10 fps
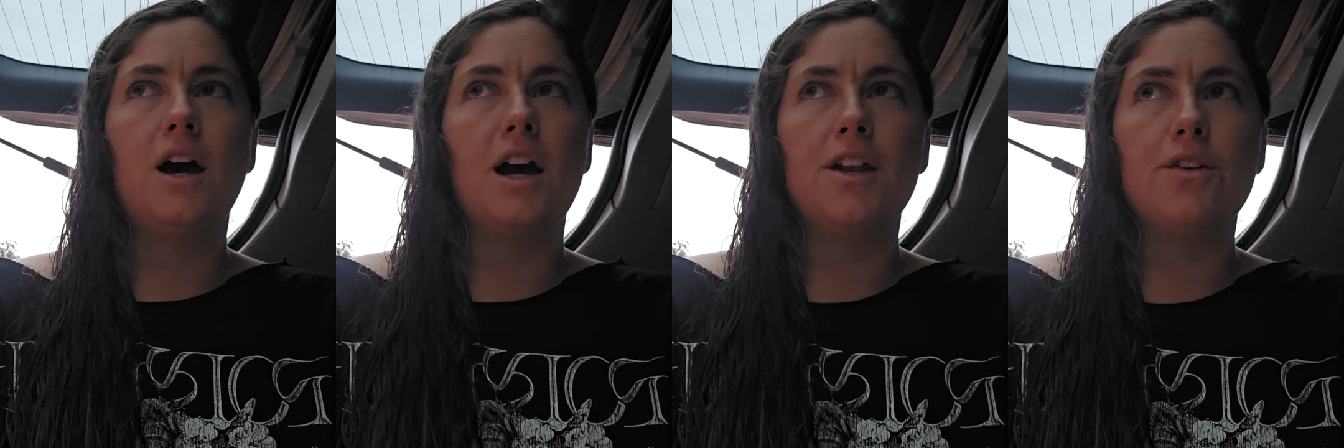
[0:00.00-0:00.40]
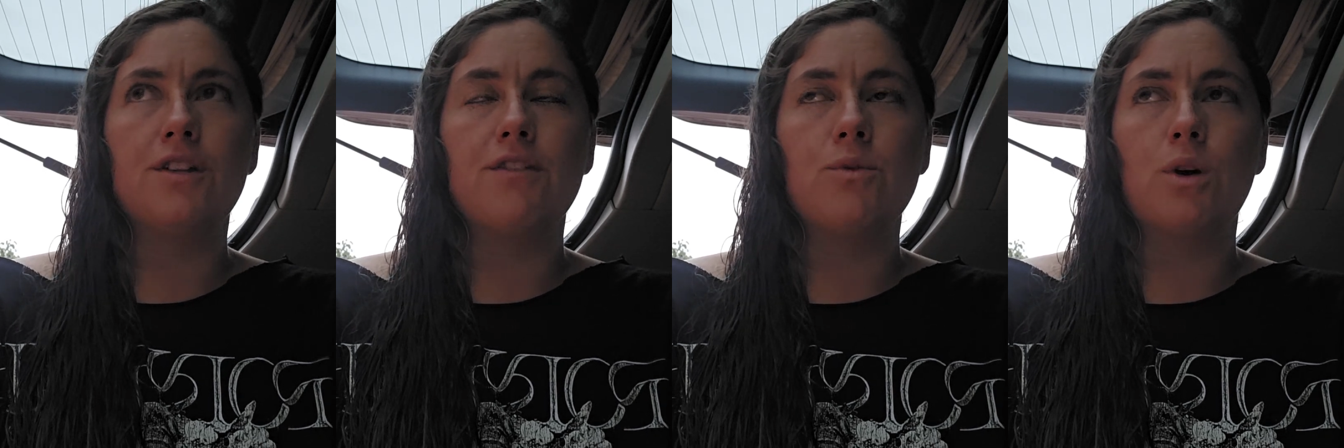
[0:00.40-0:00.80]
I
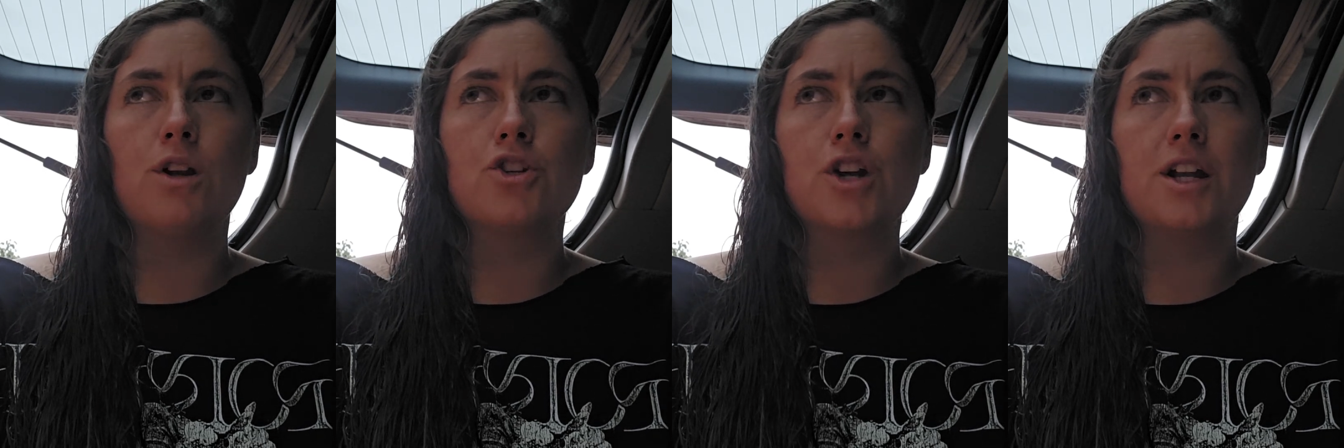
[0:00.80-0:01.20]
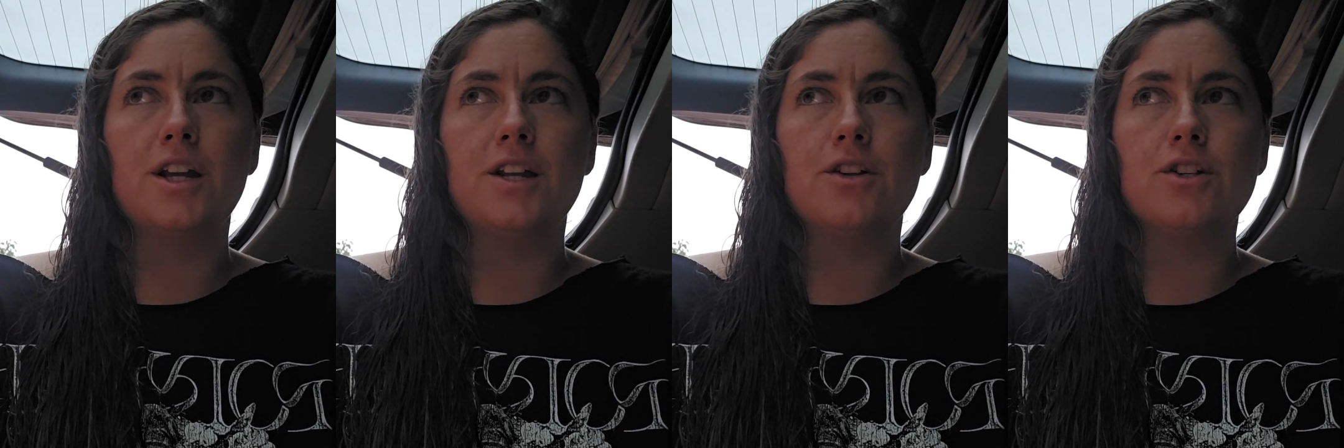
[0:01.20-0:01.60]
don't even want to try
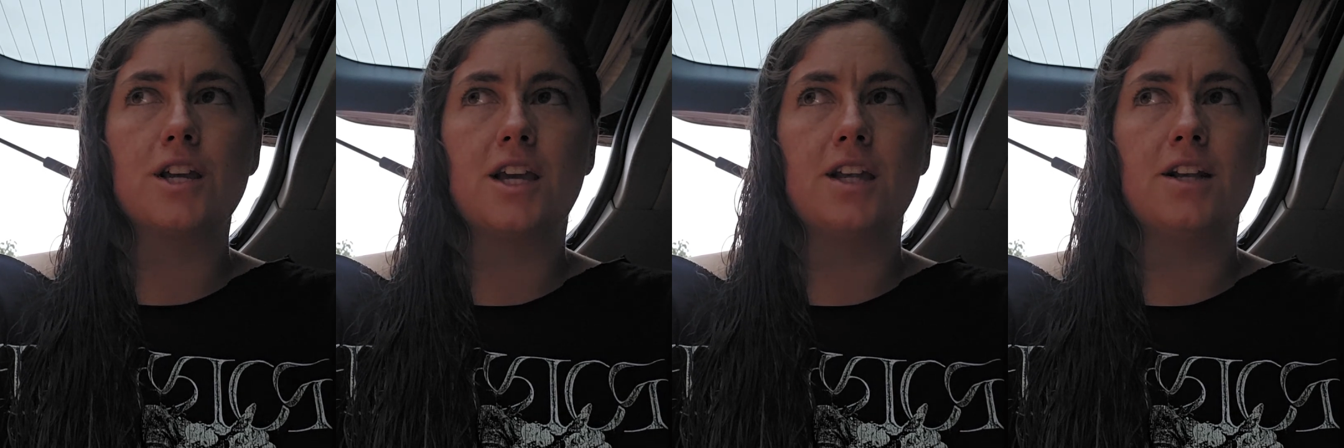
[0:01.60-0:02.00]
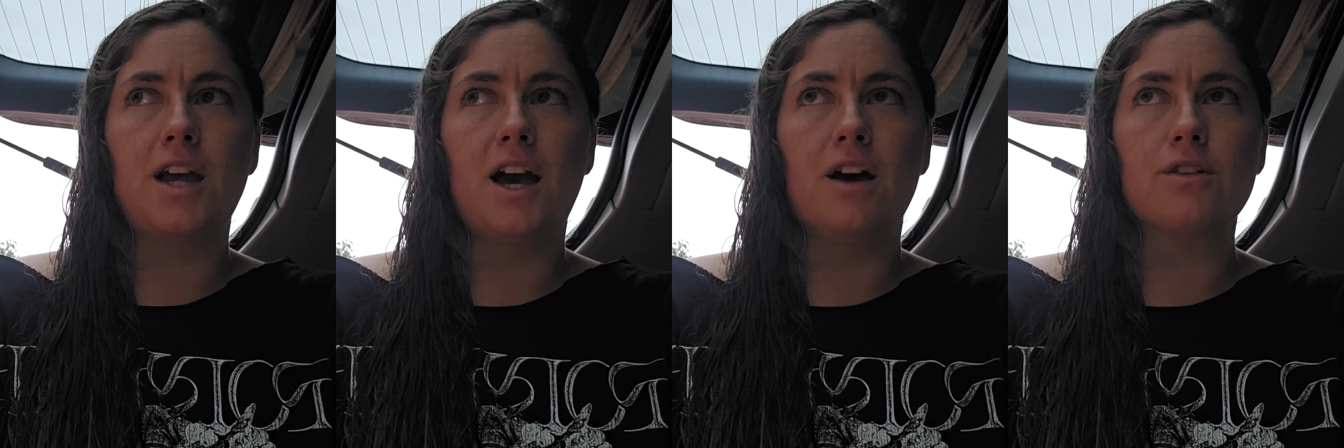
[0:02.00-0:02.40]
to entertain
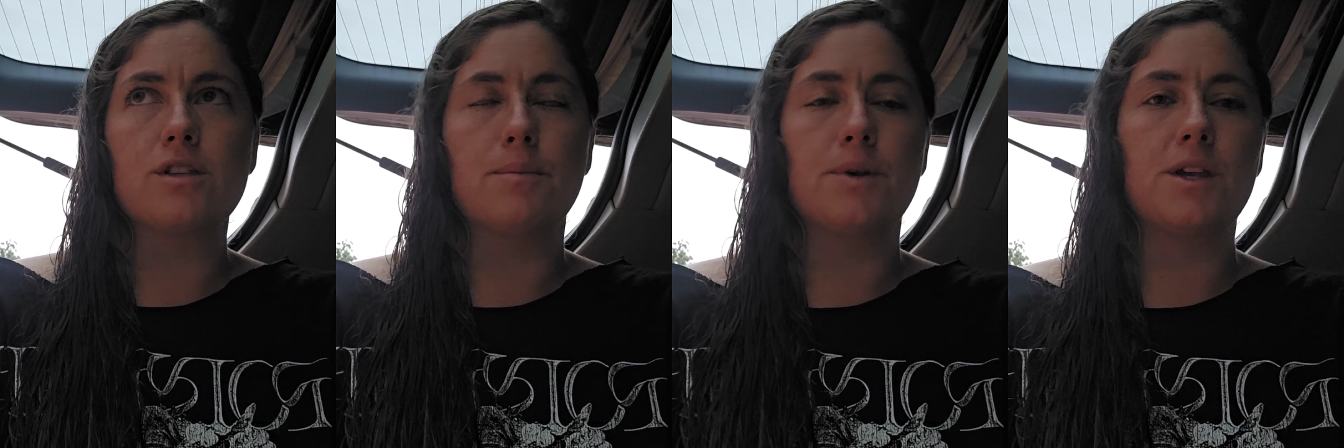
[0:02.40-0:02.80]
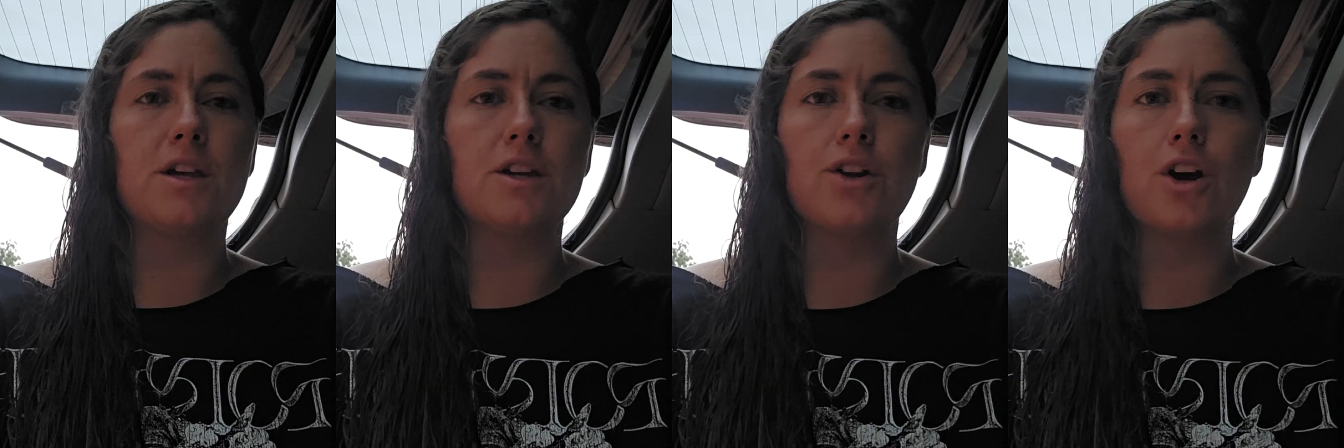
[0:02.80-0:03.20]
how somebody
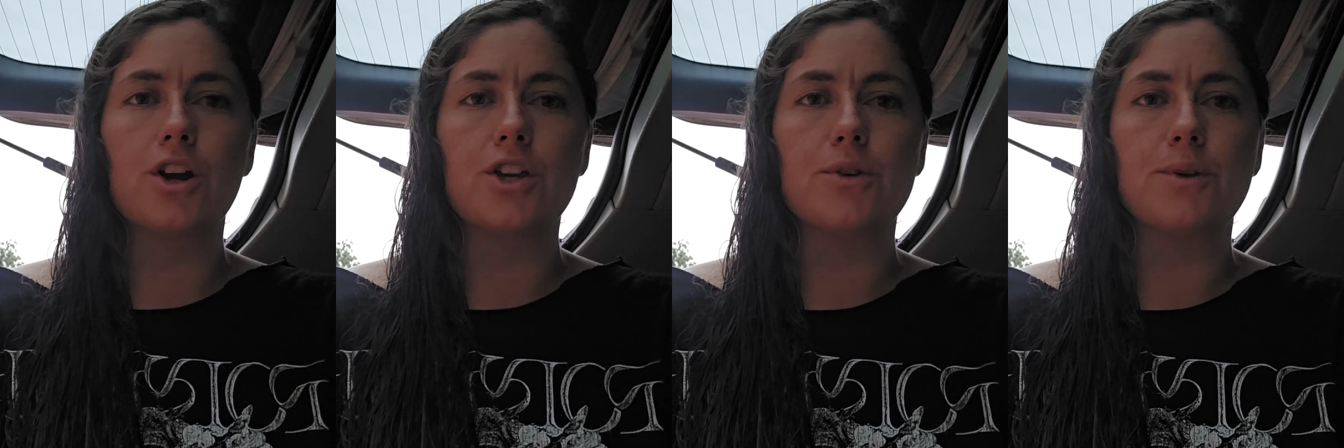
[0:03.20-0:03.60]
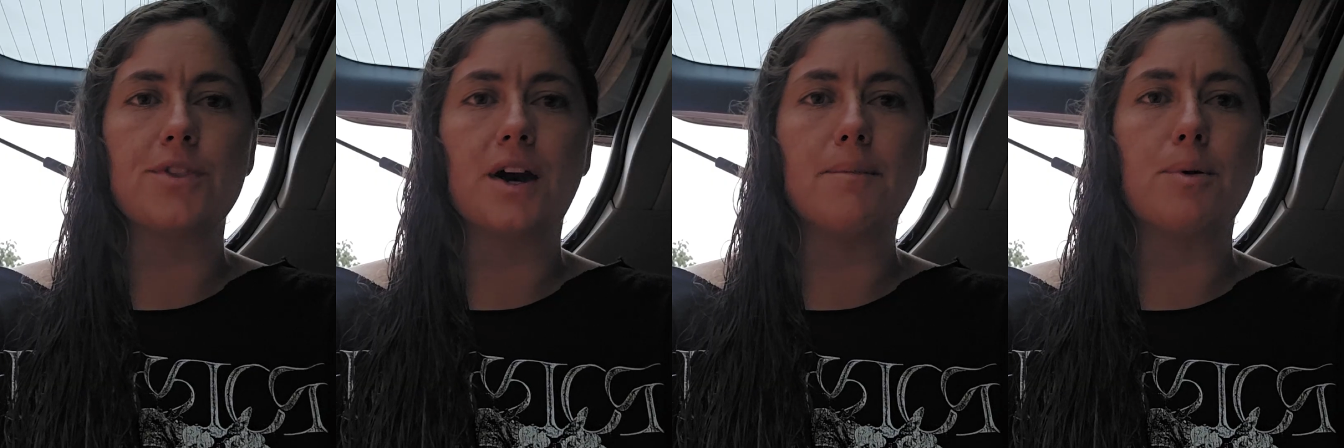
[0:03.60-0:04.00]
could argue
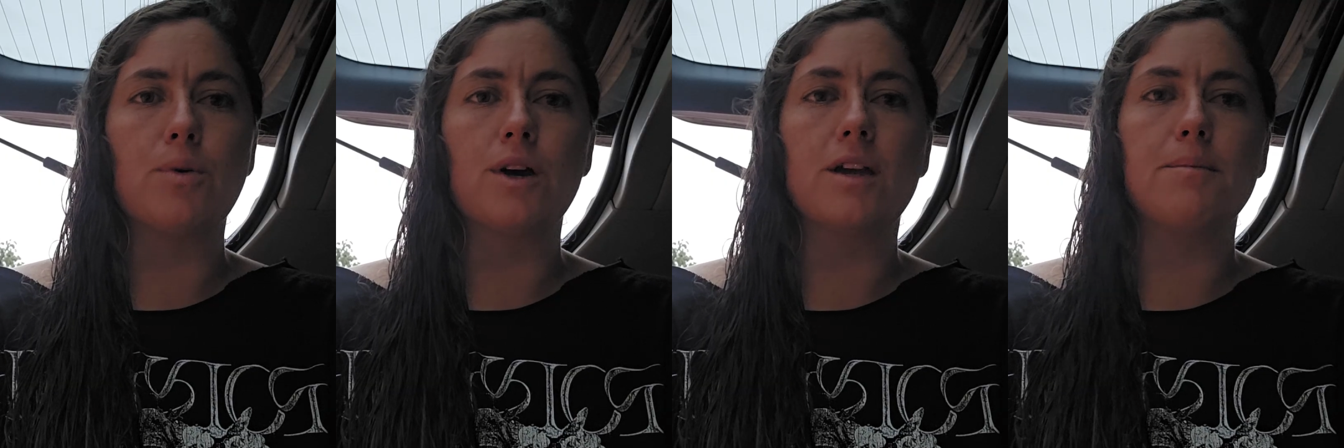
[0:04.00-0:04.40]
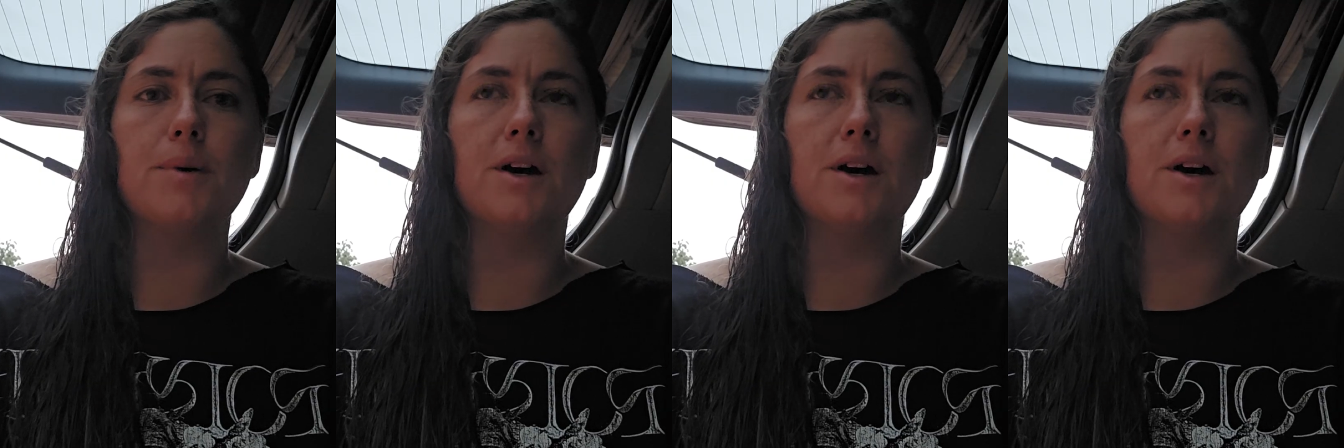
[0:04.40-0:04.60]
at that point,